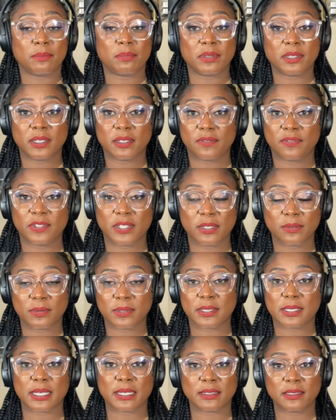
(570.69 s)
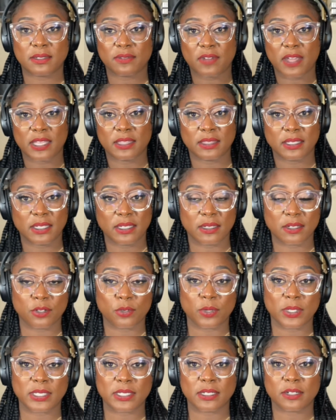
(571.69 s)
He believed he was like divinely
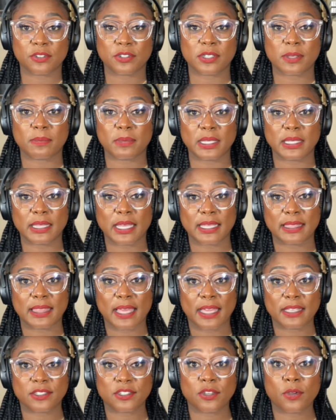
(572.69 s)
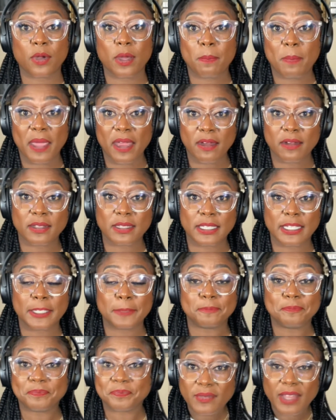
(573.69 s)
anointed or something like that. So
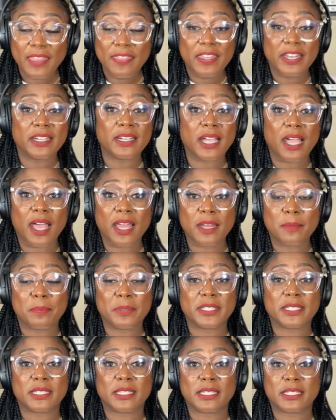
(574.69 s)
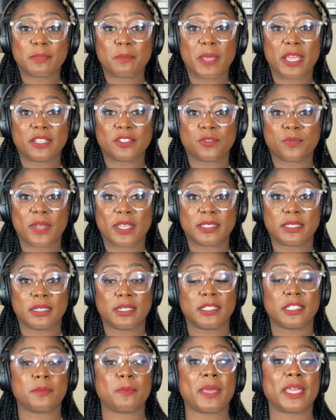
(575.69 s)
apparently they done got up into this man's
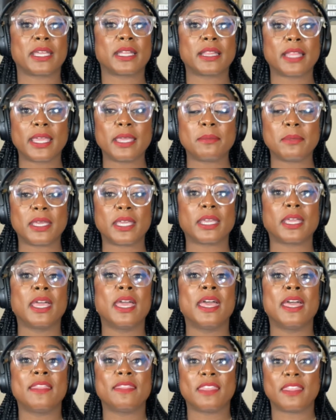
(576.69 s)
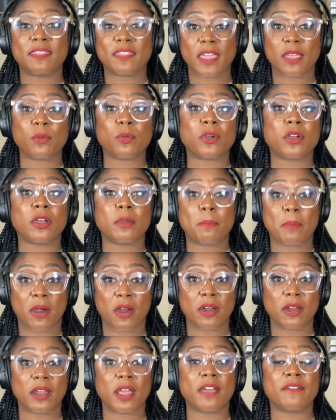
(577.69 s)
residence by claiming that they were a
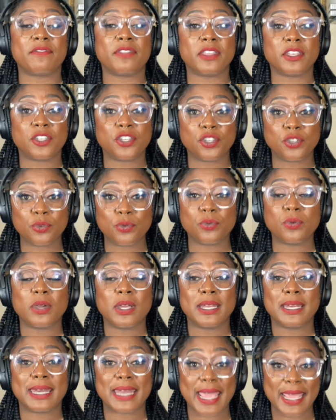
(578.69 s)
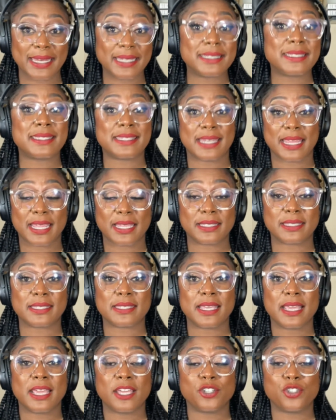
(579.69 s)
part of the United
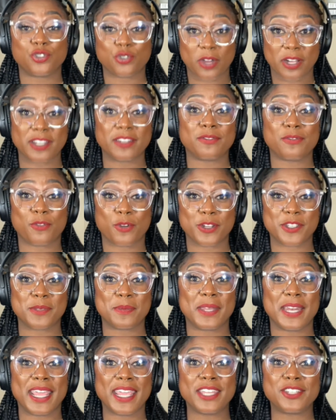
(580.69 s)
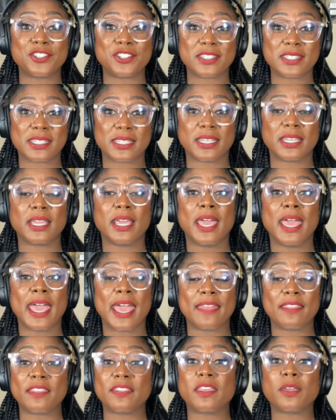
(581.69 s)
States Drug Enforcement Agency
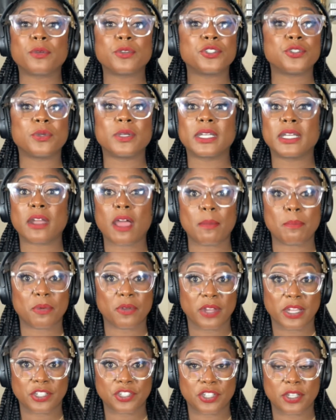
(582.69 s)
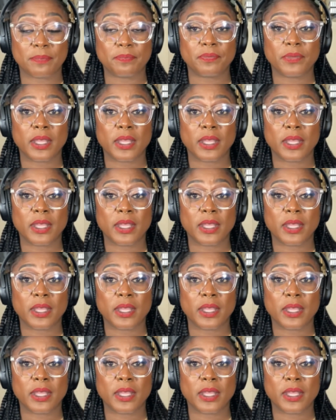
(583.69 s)
and that they were doing an operation.